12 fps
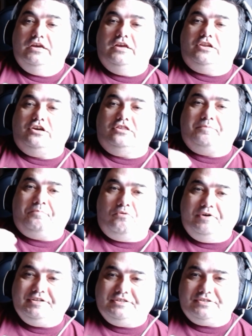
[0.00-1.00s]
it got the
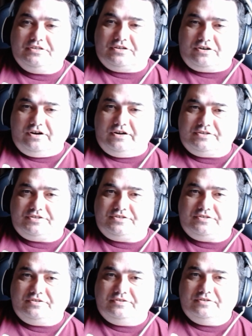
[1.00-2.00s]
point
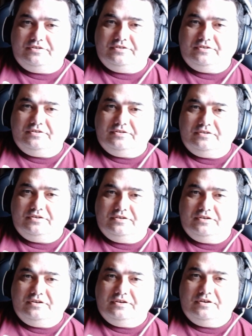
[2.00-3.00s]
across
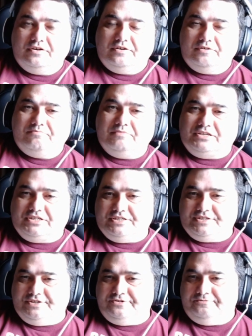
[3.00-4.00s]
much
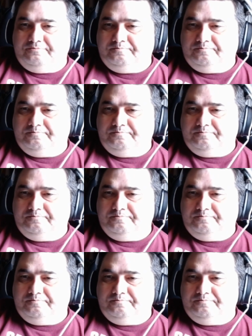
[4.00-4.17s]
easier.